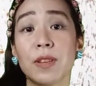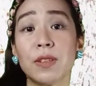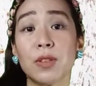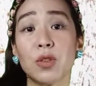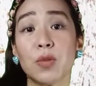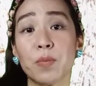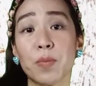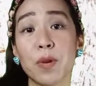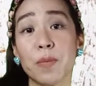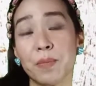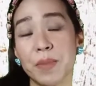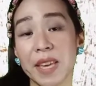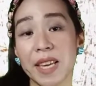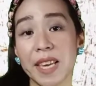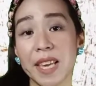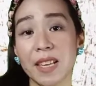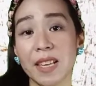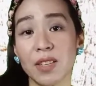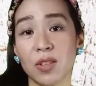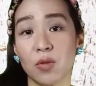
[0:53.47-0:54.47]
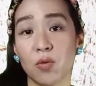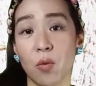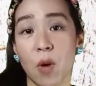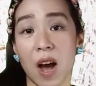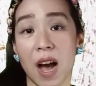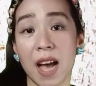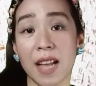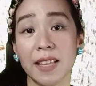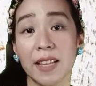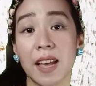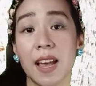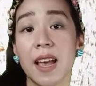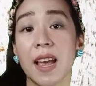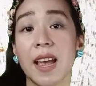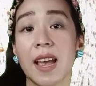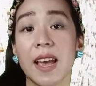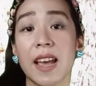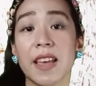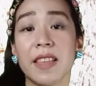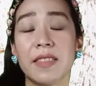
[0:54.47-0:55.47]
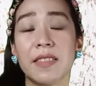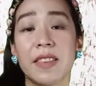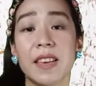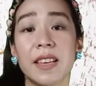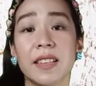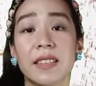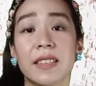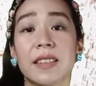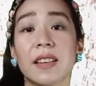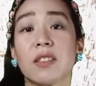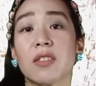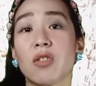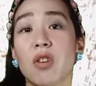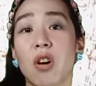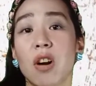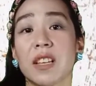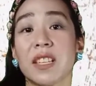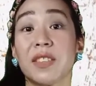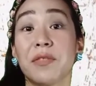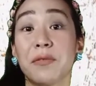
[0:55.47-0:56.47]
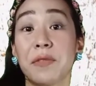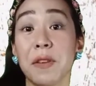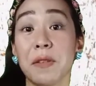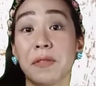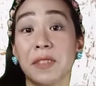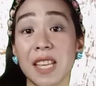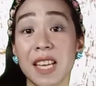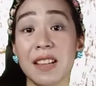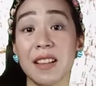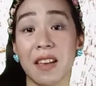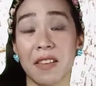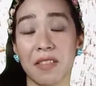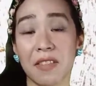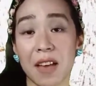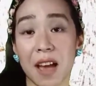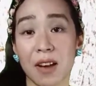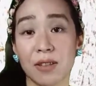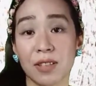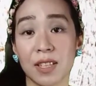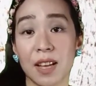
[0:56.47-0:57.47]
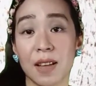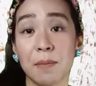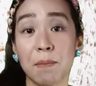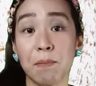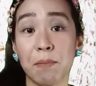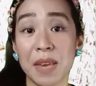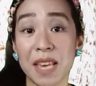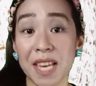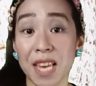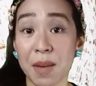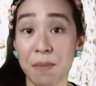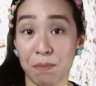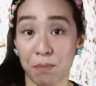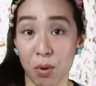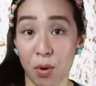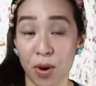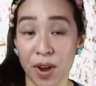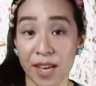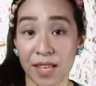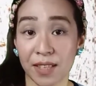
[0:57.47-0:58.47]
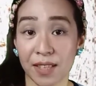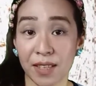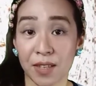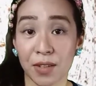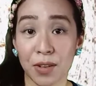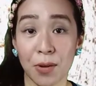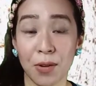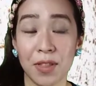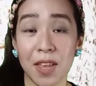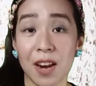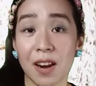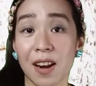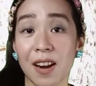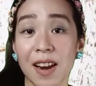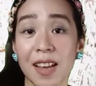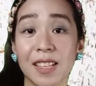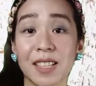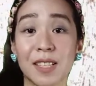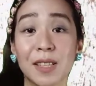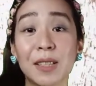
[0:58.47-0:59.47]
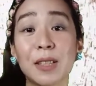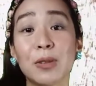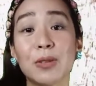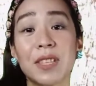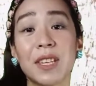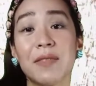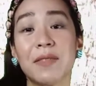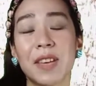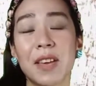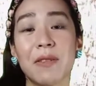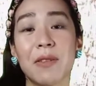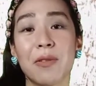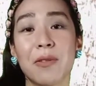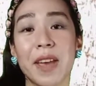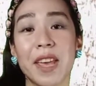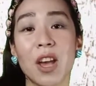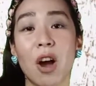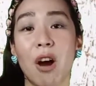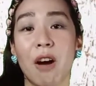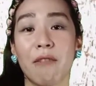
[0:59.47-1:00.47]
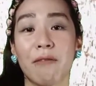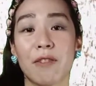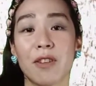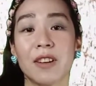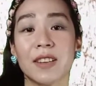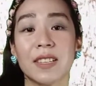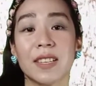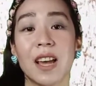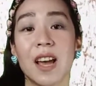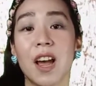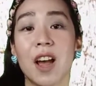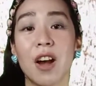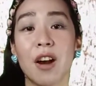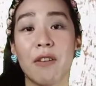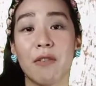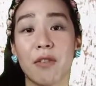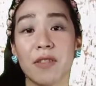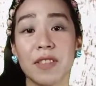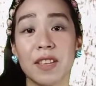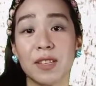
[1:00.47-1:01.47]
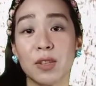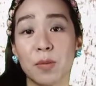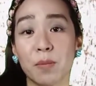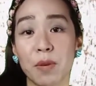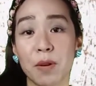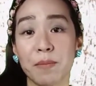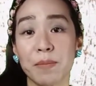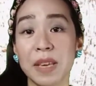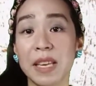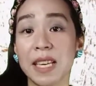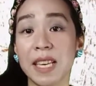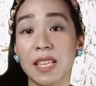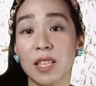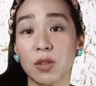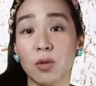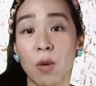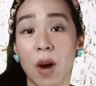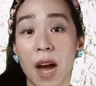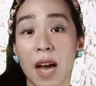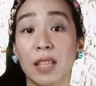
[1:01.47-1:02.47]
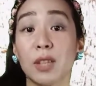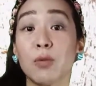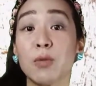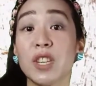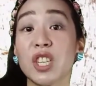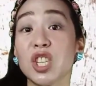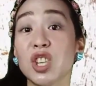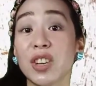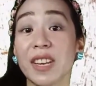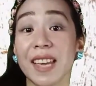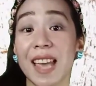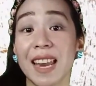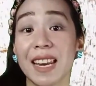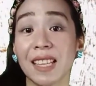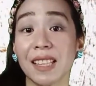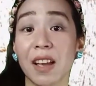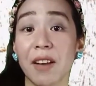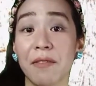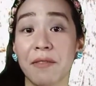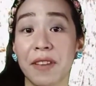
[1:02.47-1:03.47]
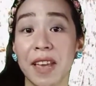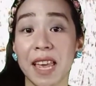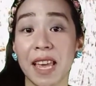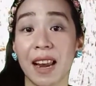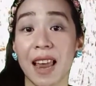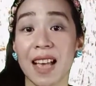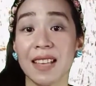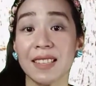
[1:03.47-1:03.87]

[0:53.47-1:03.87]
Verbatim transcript: the Super Picky Squad, and this cost fifteen thousand Picky points. So there are exclusive giveaway offers for the Super Picky Squad which you cannot avail